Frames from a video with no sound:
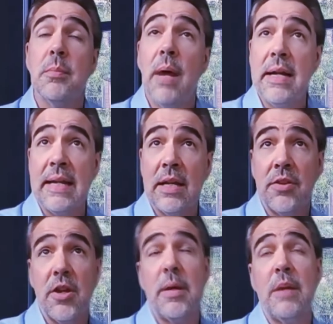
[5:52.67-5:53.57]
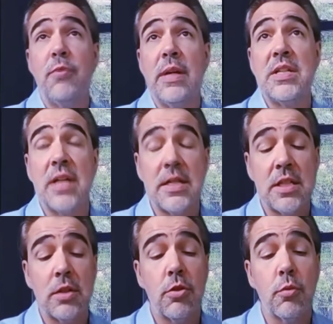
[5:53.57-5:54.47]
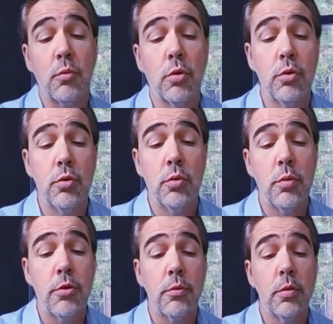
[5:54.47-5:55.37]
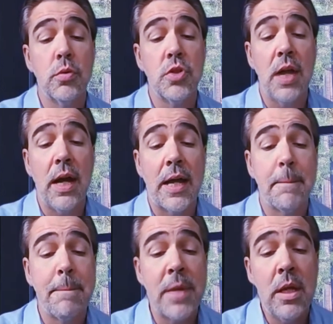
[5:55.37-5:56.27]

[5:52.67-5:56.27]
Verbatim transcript: Monaghan thought about franchising through through John.